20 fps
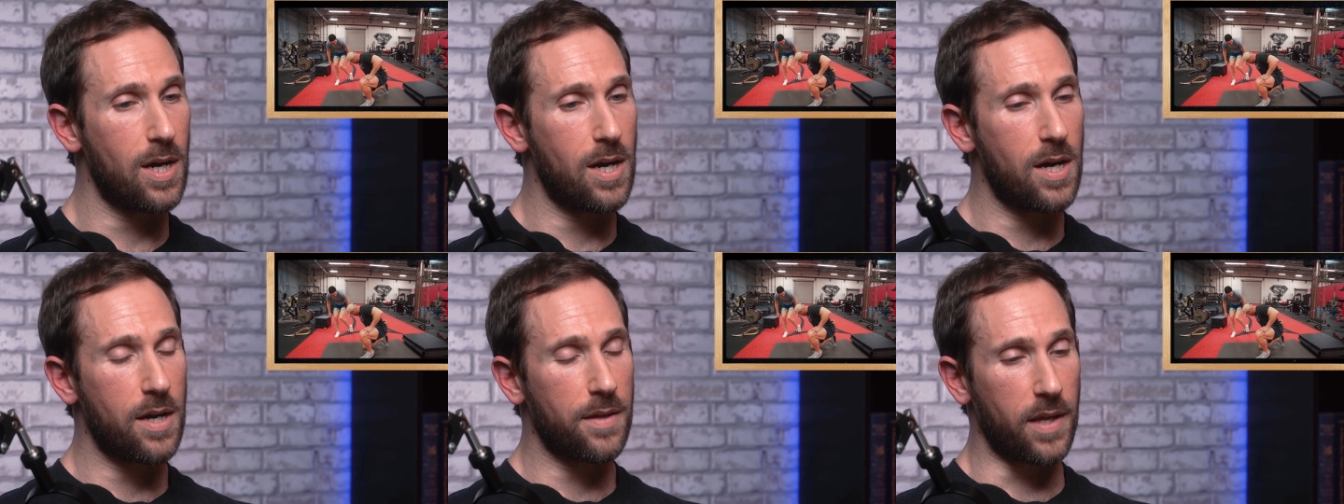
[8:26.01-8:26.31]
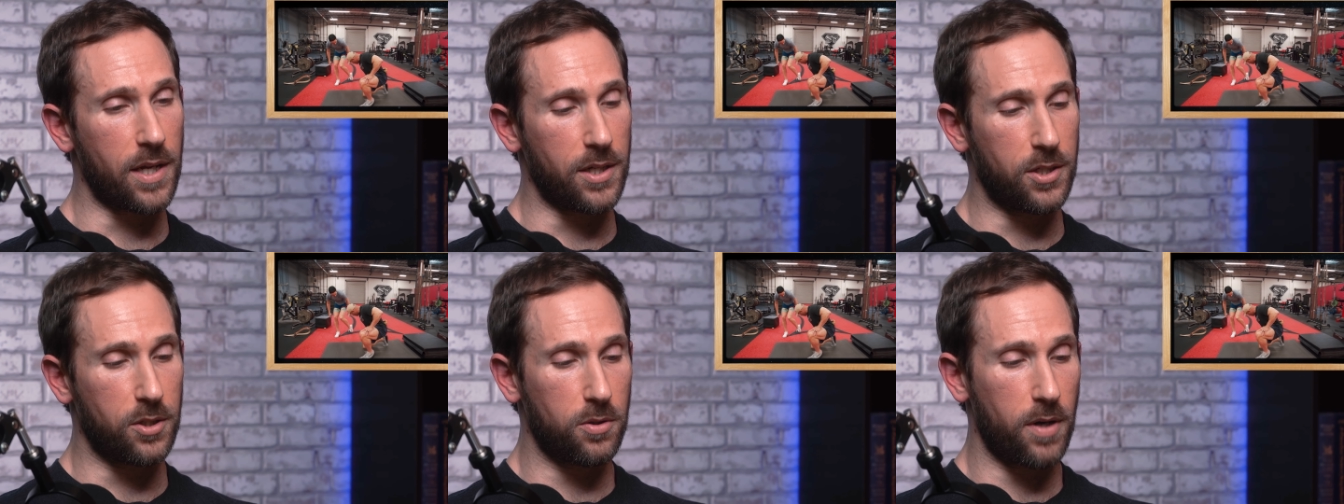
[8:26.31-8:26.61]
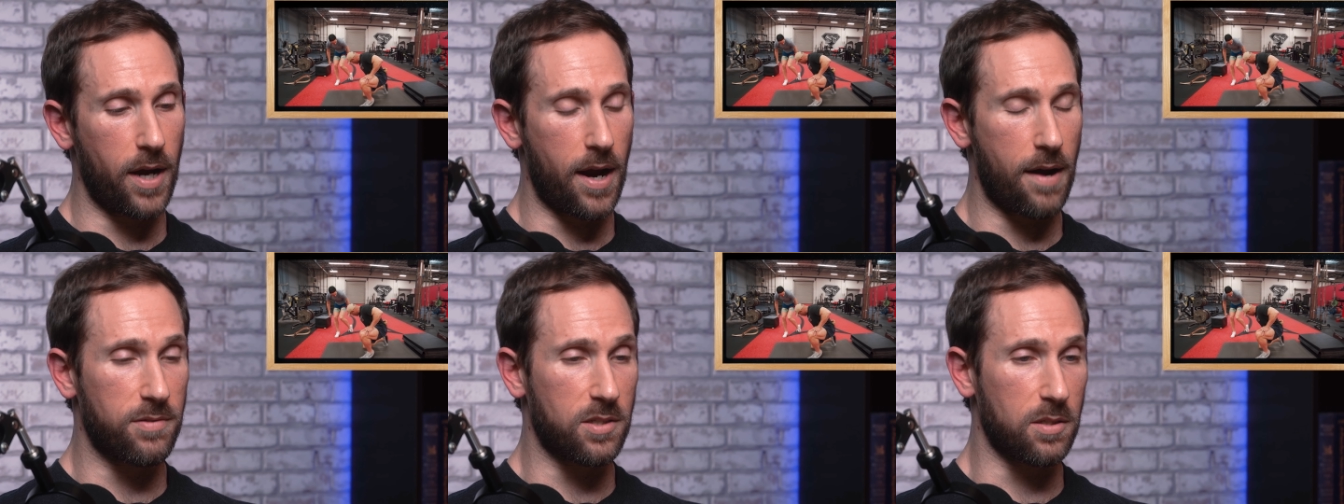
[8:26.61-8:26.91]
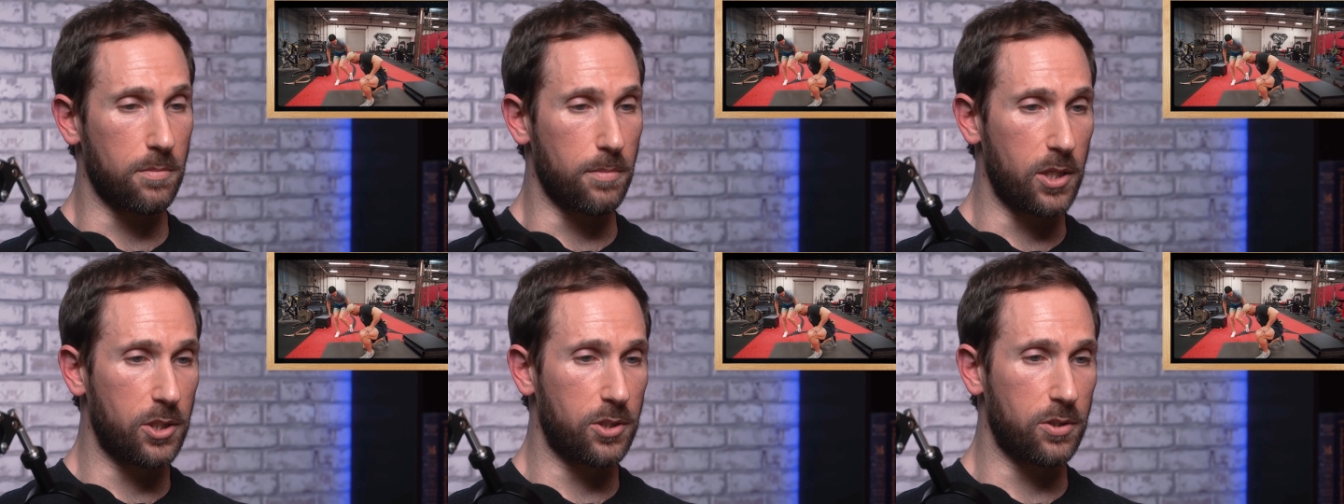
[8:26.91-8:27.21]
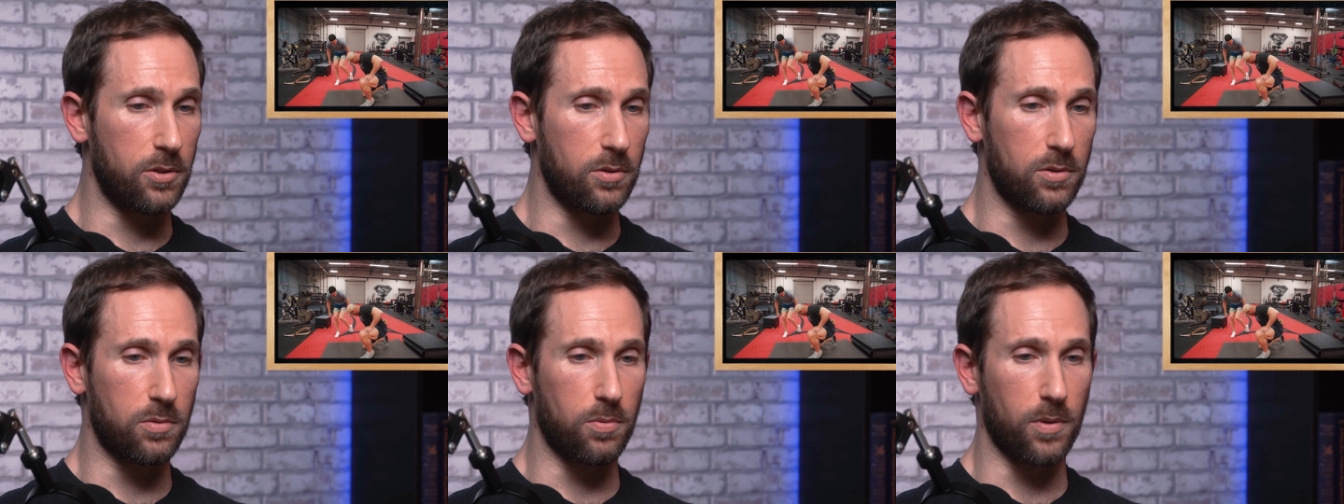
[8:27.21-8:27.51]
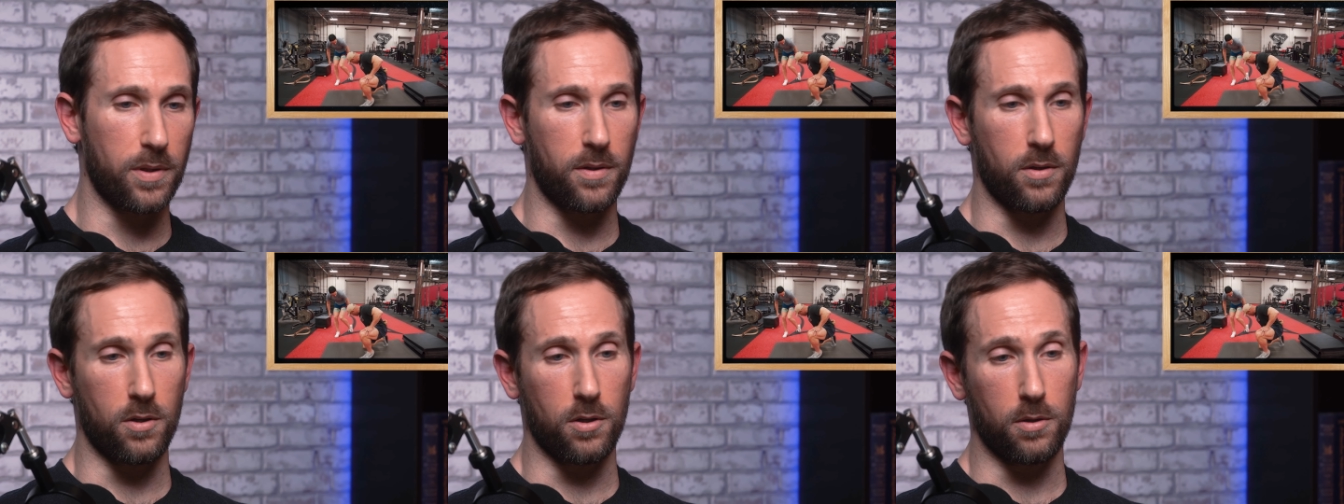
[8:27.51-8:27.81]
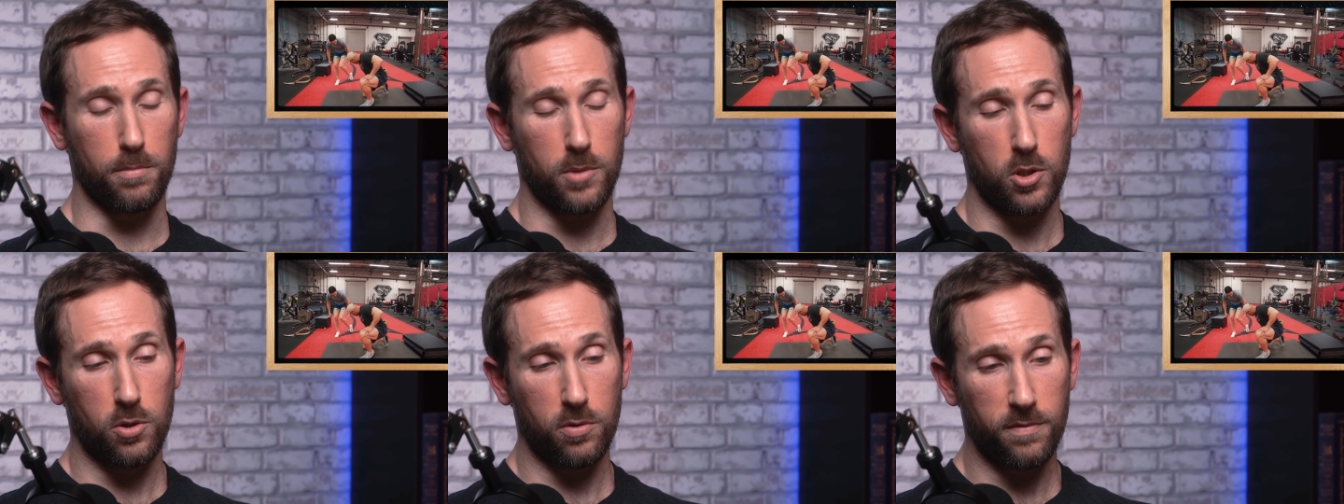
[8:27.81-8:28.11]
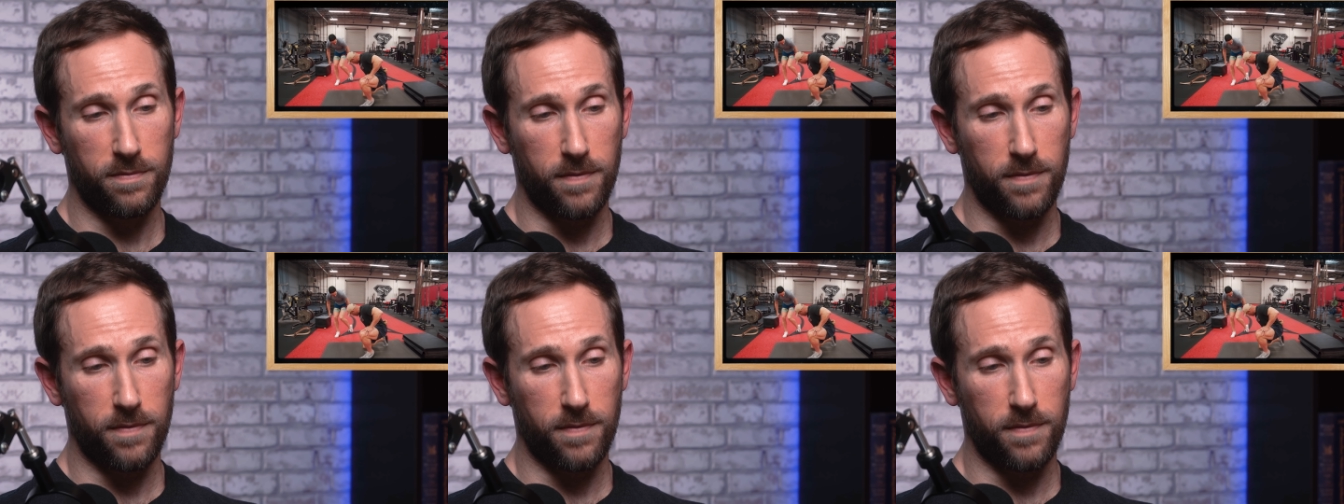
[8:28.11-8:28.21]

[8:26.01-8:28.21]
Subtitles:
they do have some issues with their immune